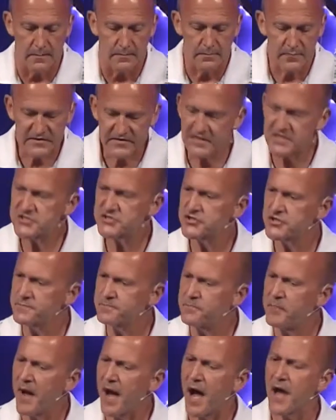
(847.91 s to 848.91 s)
But this
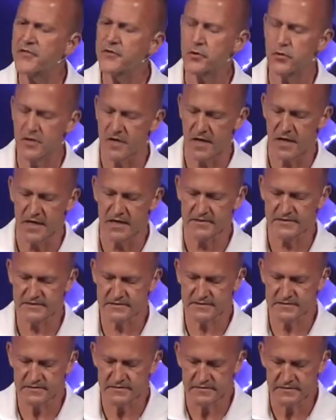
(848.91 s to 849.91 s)
should bother
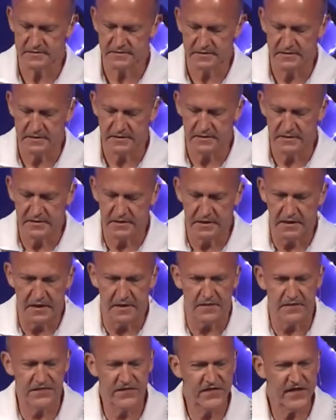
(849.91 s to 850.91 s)
us
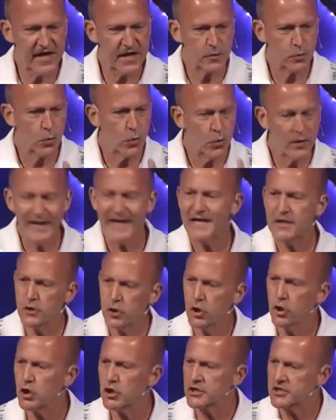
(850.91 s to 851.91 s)
that we
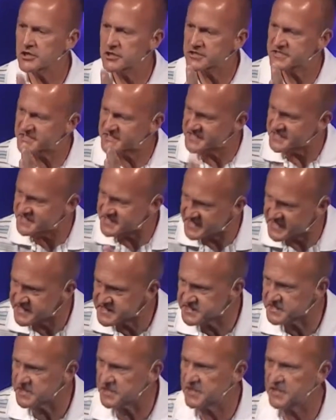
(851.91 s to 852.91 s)
look,
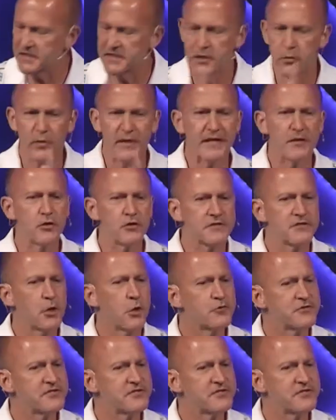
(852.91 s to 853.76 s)
statistically, we look no